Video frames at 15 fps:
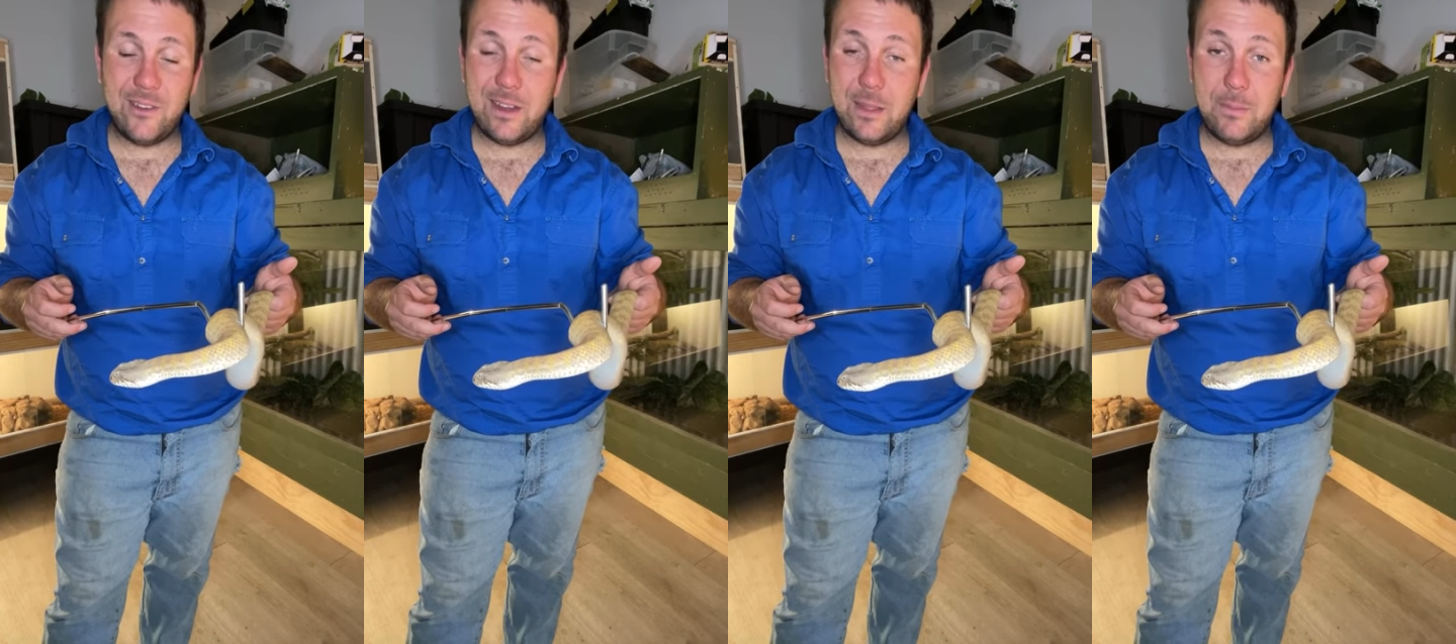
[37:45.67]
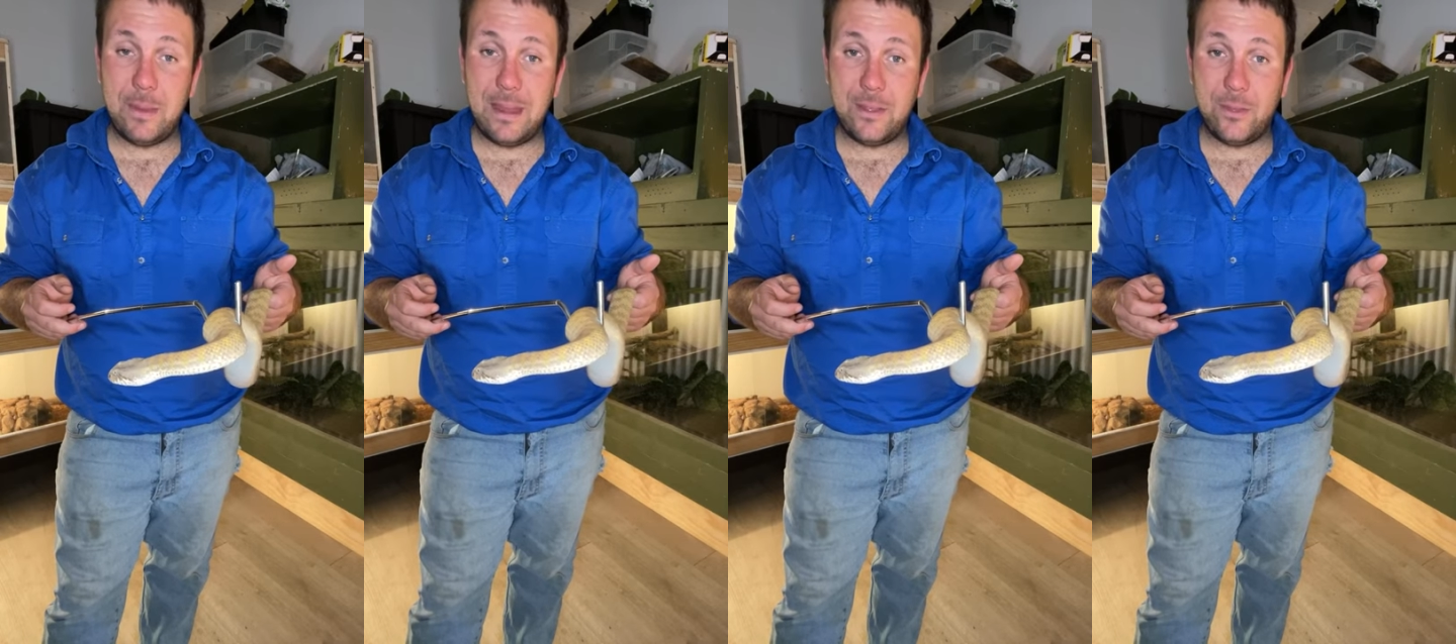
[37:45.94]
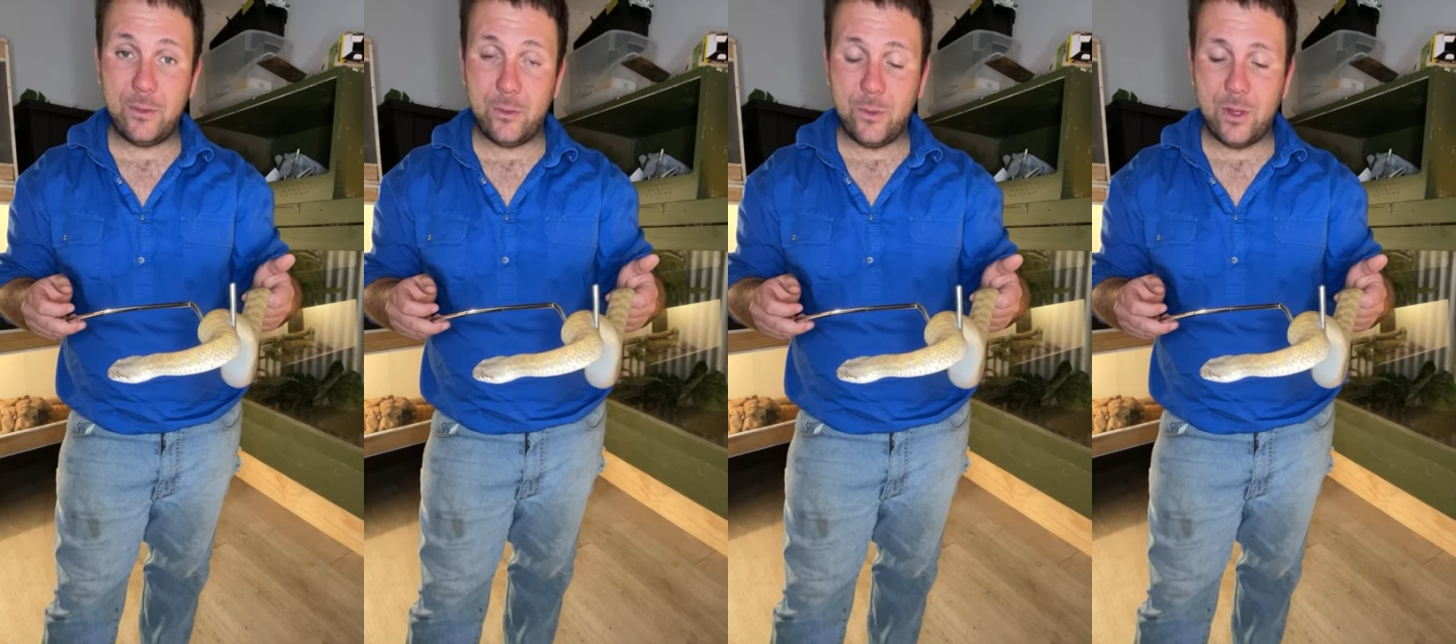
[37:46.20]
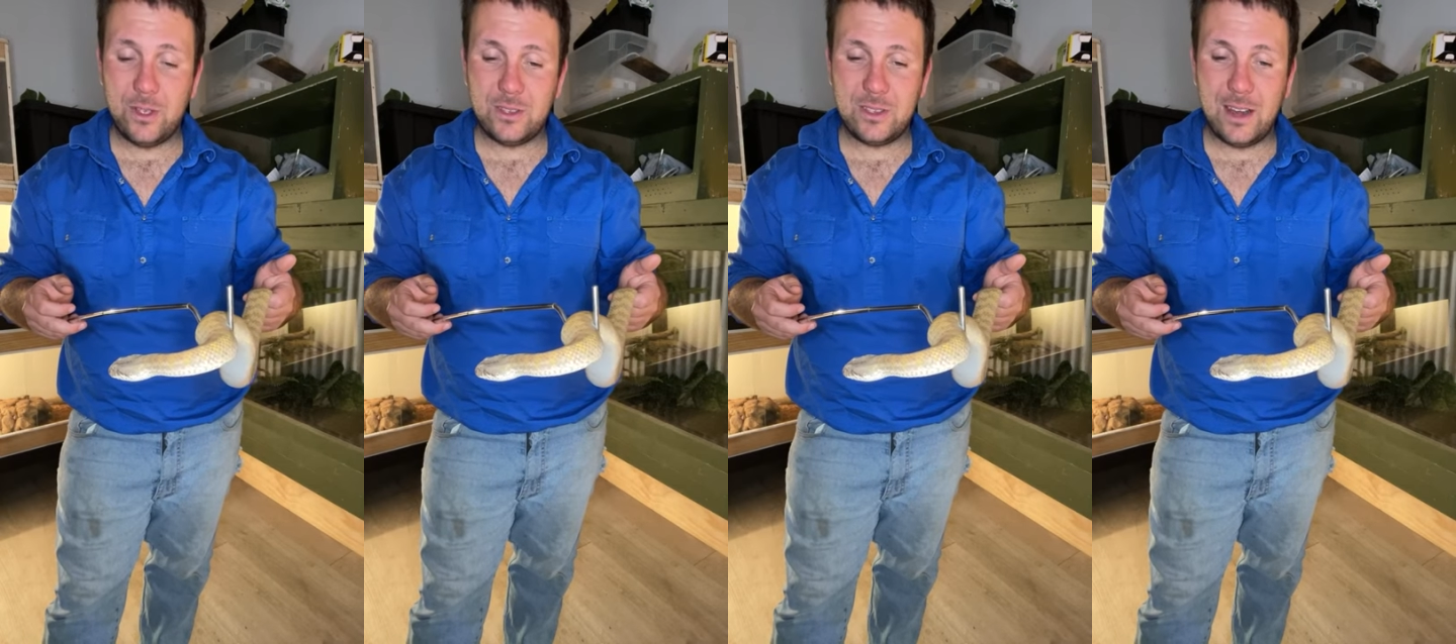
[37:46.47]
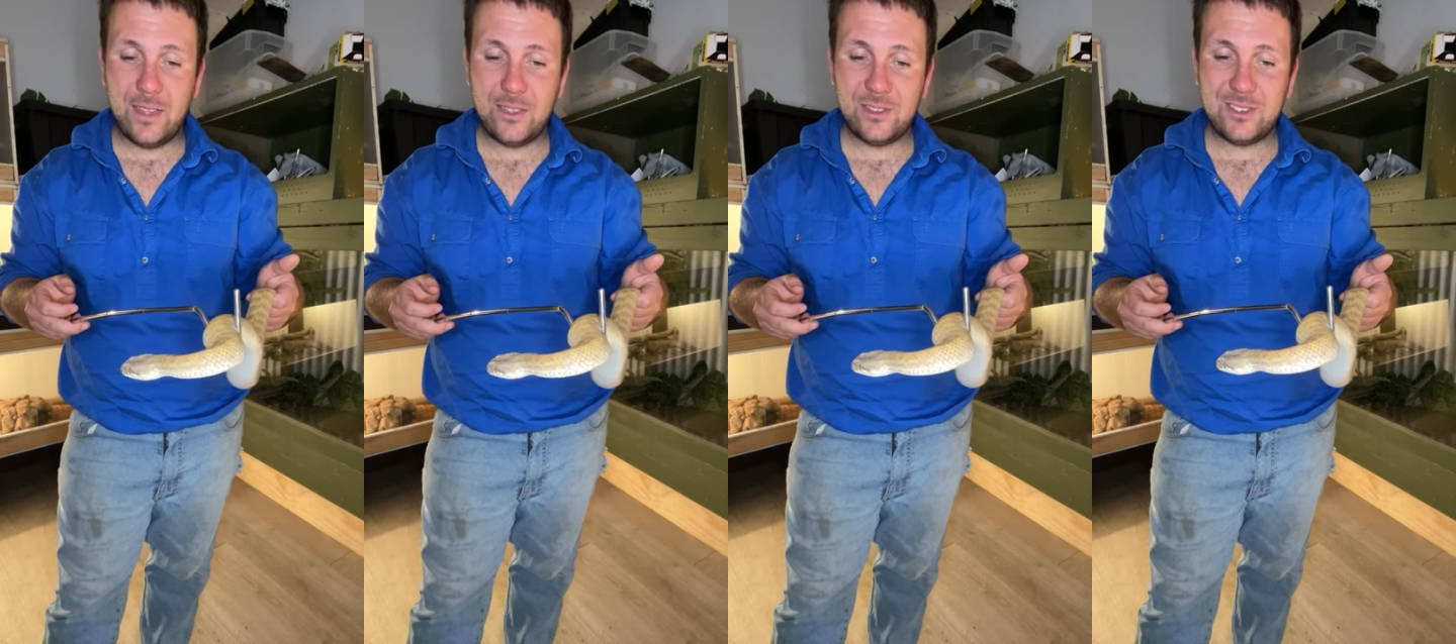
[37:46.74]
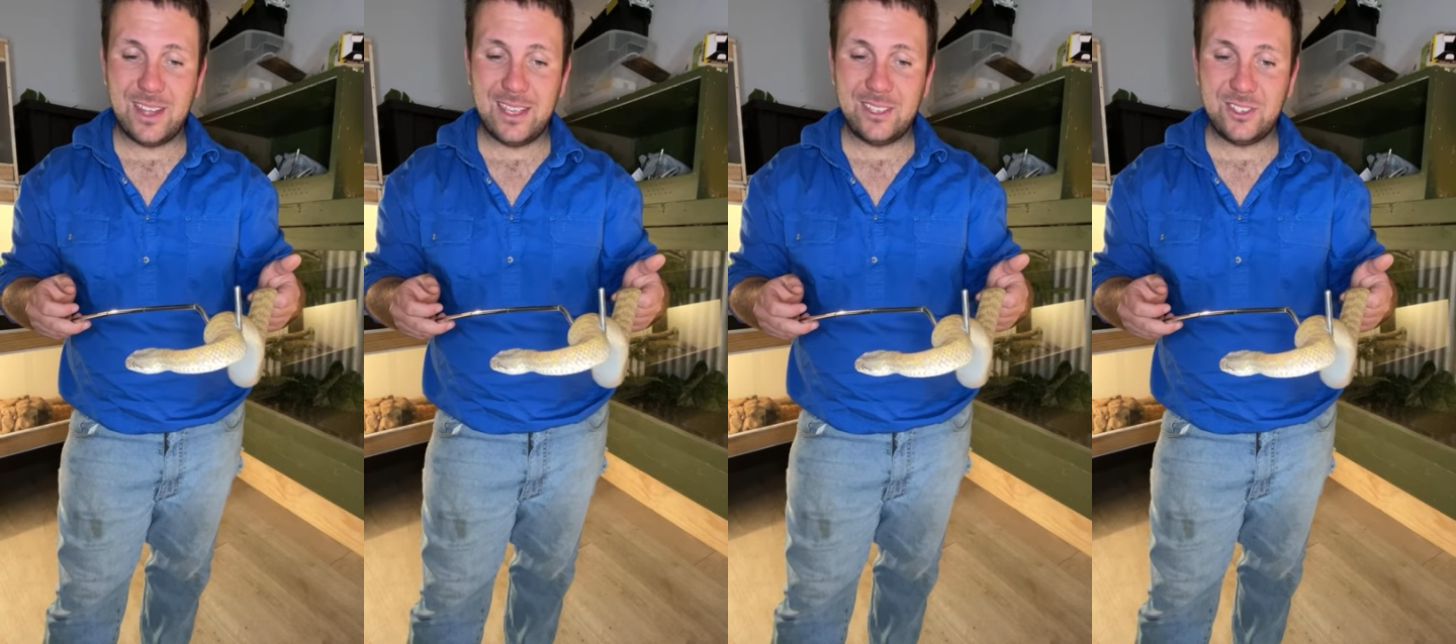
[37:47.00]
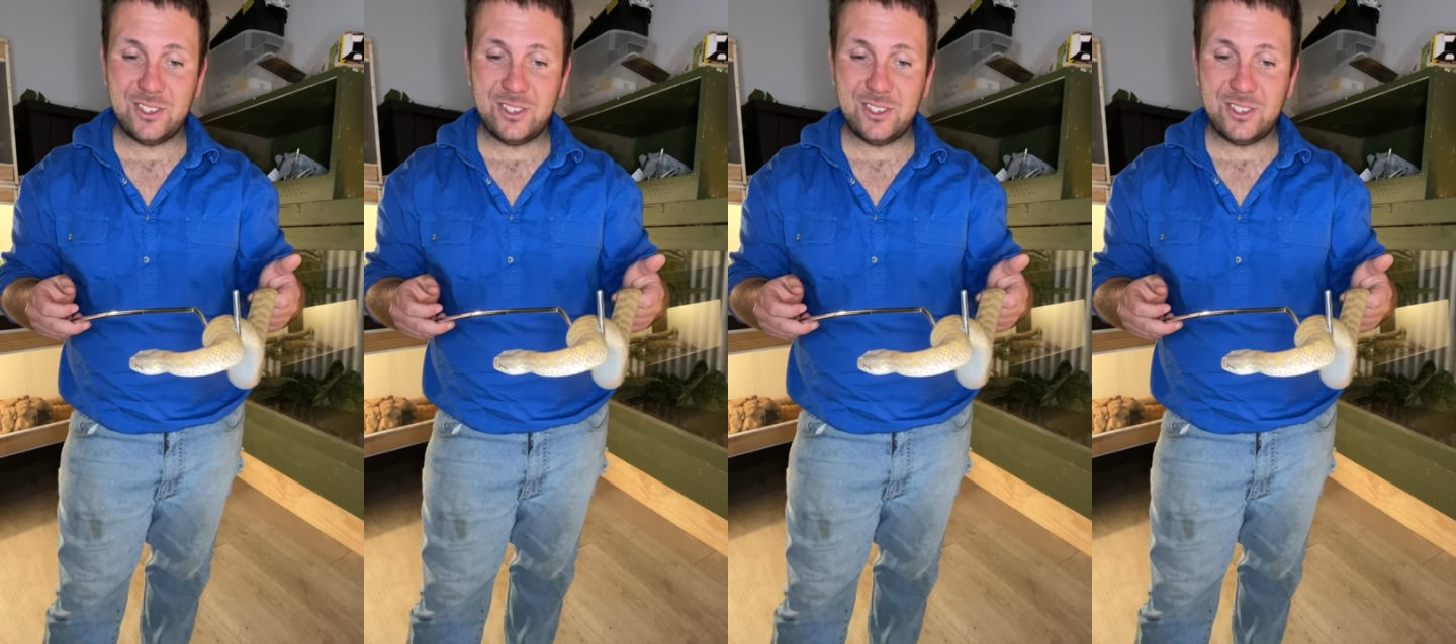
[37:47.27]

any better or worse than other snakes.